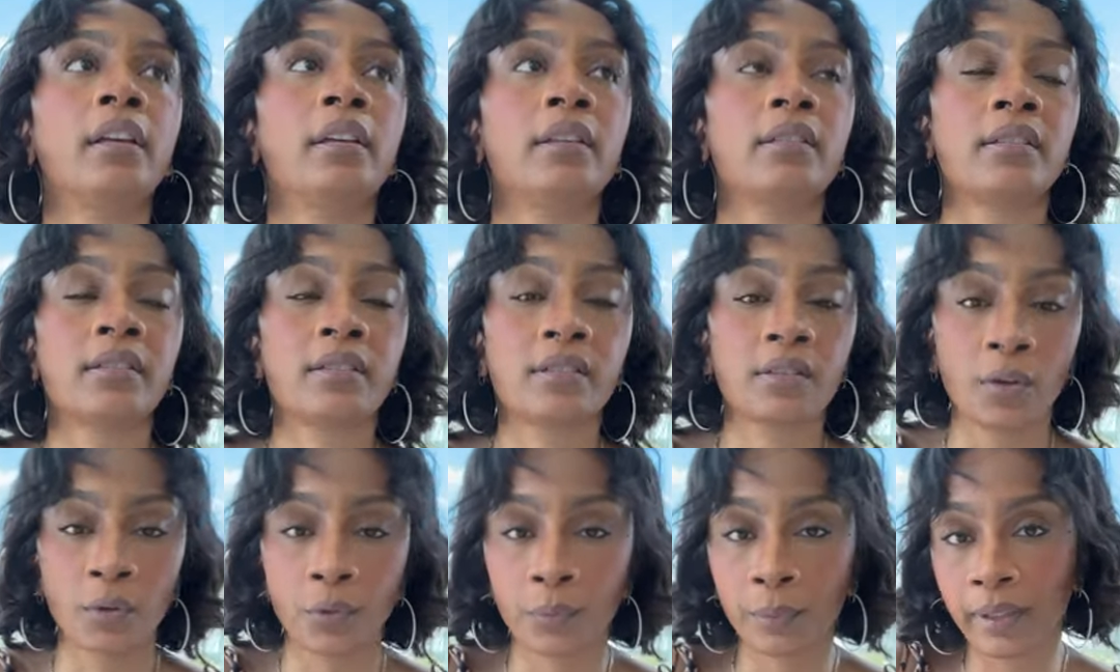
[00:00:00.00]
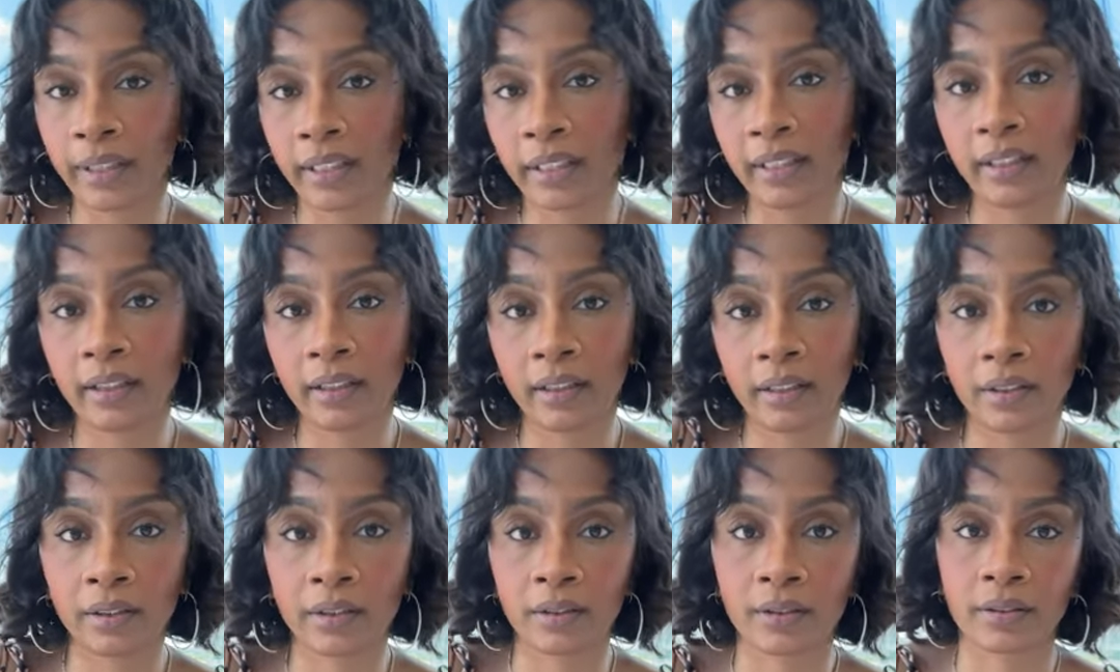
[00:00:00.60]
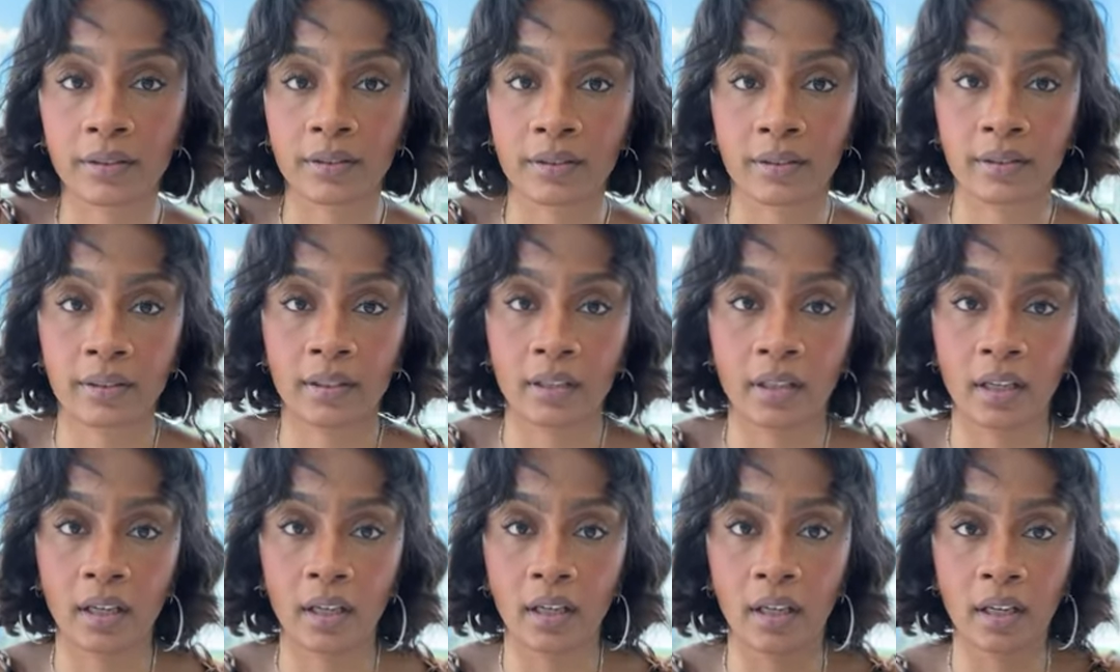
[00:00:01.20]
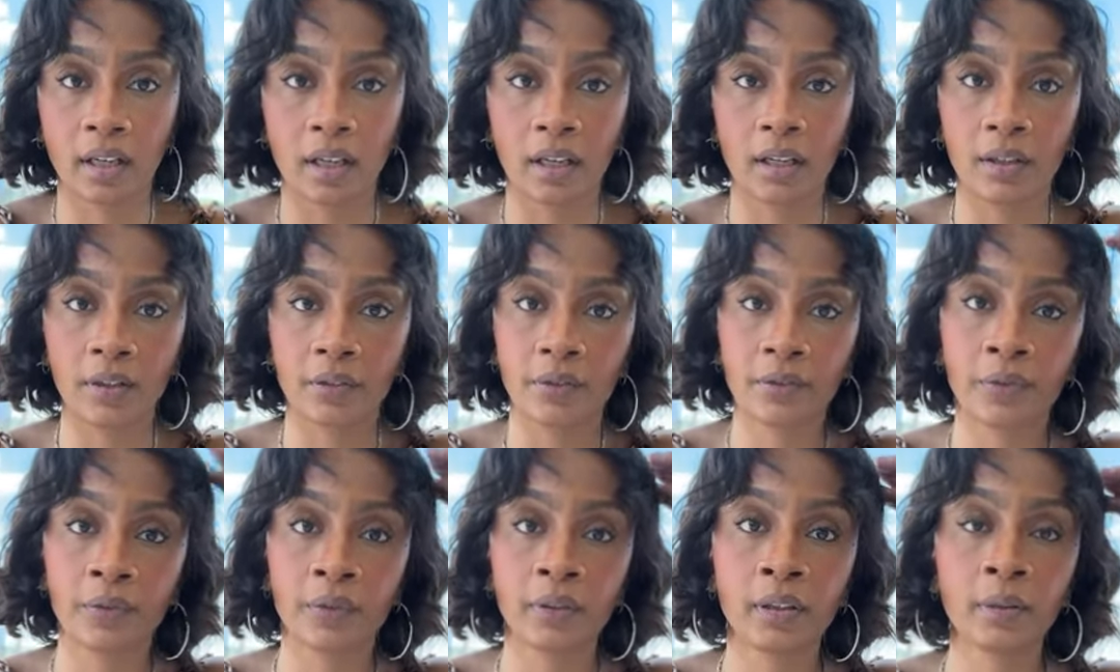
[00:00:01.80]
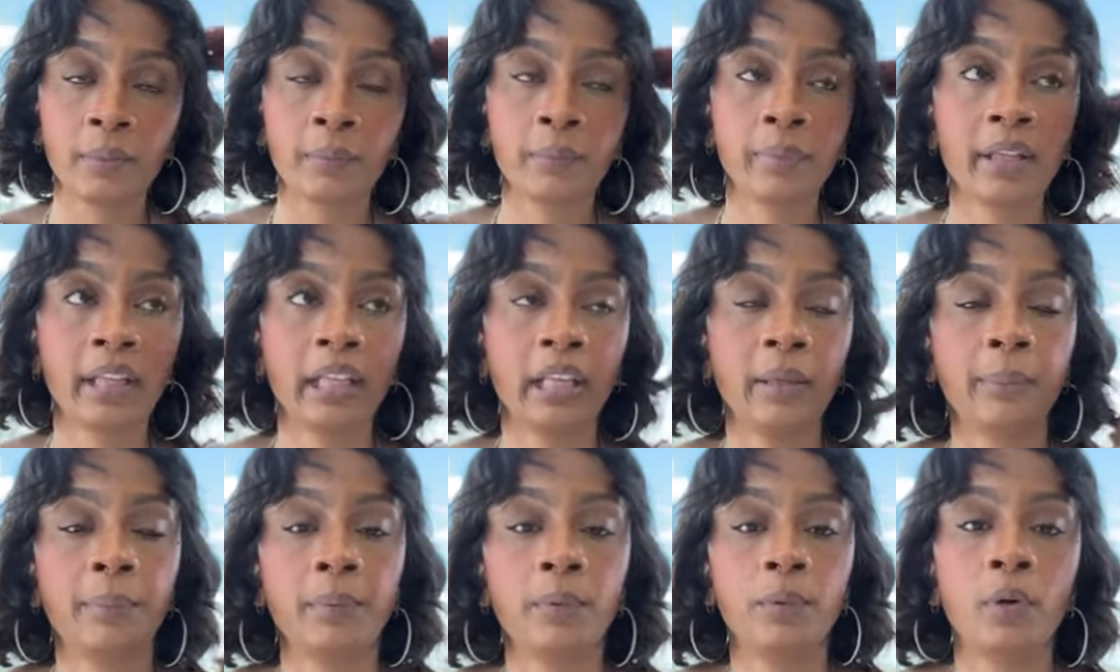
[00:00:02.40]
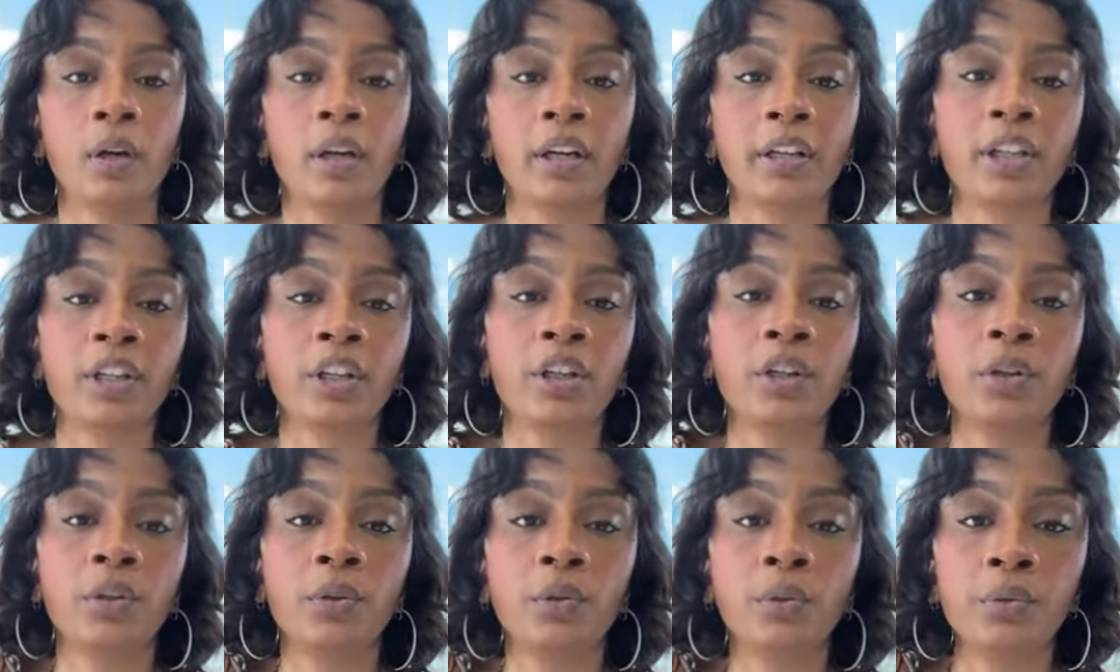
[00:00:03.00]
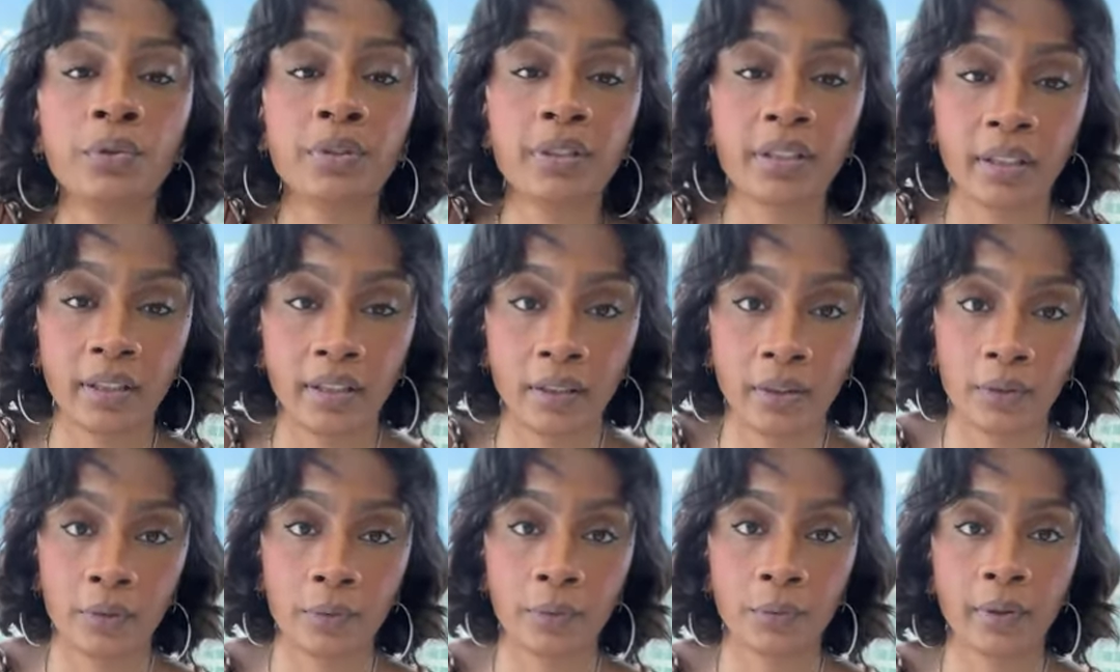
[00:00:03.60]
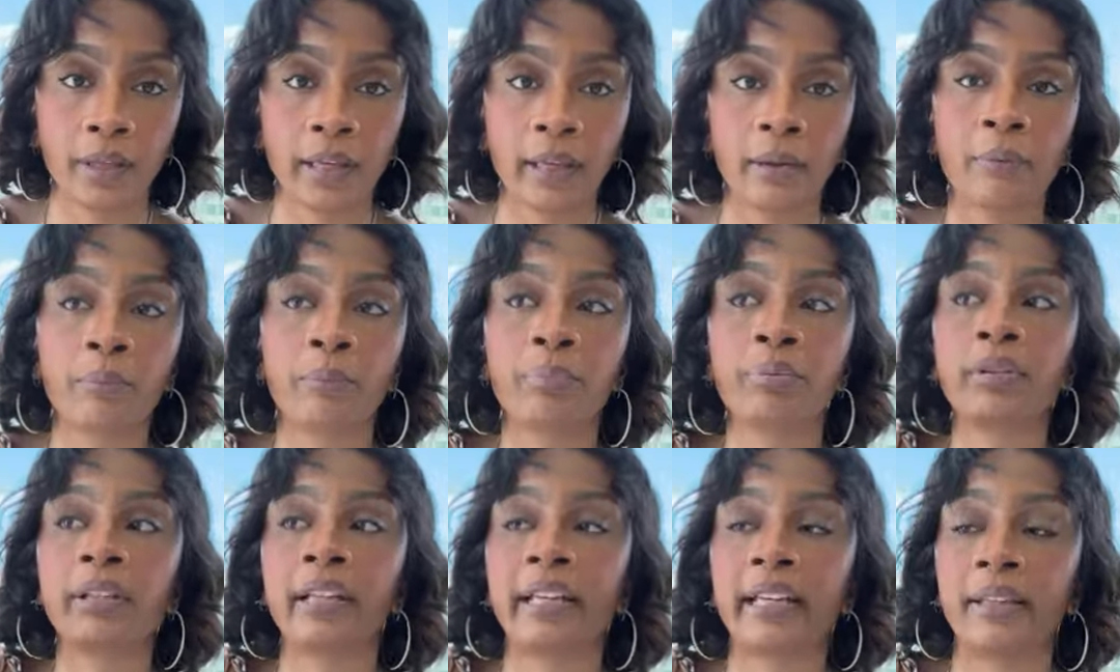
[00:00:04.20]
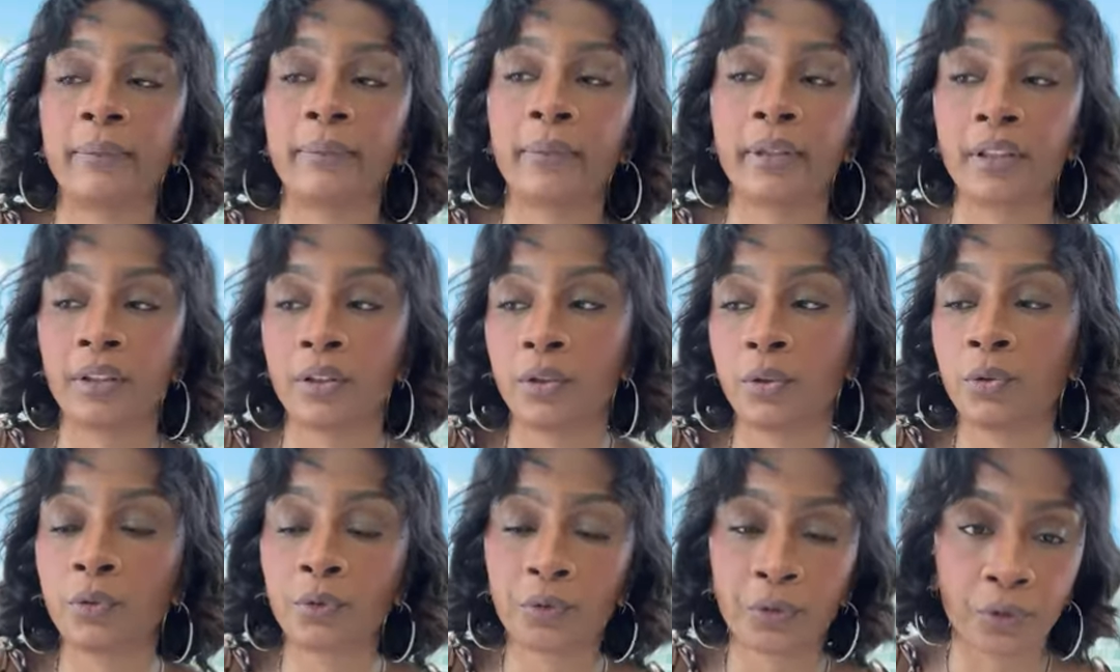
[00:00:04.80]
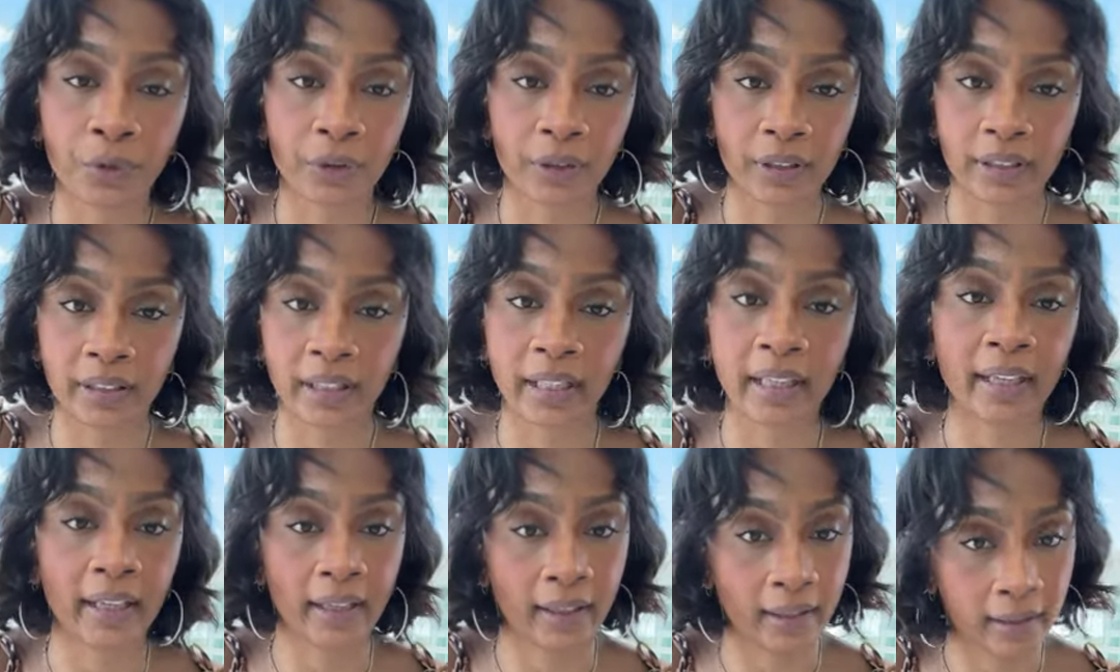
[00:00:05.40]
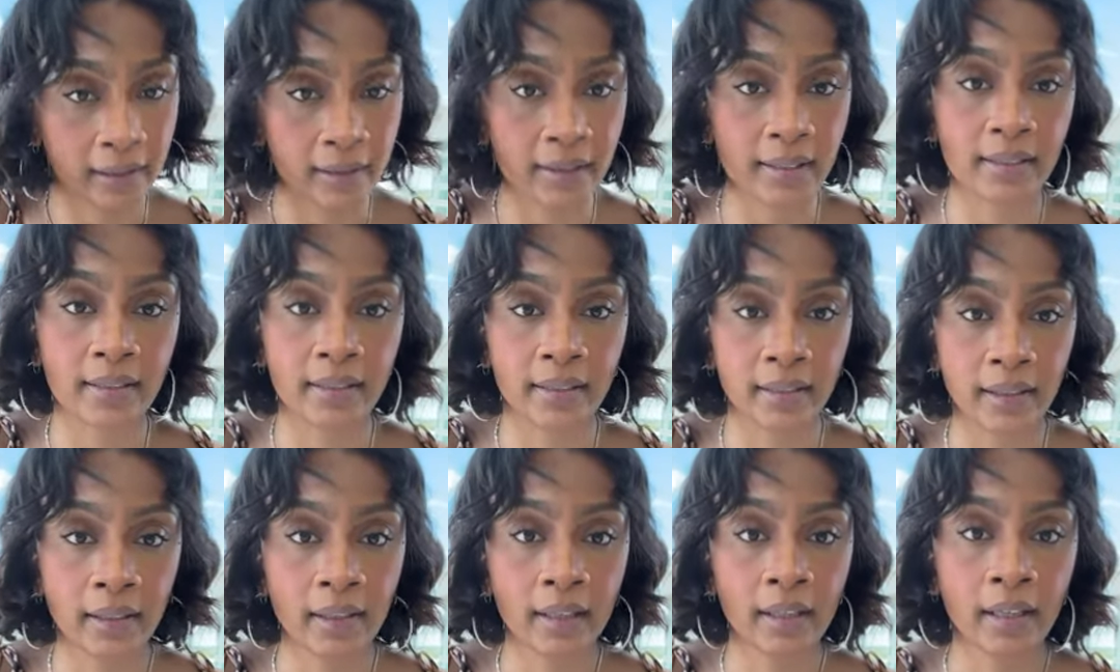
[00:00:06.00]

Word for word: so many years of people accusing you and blaming you for things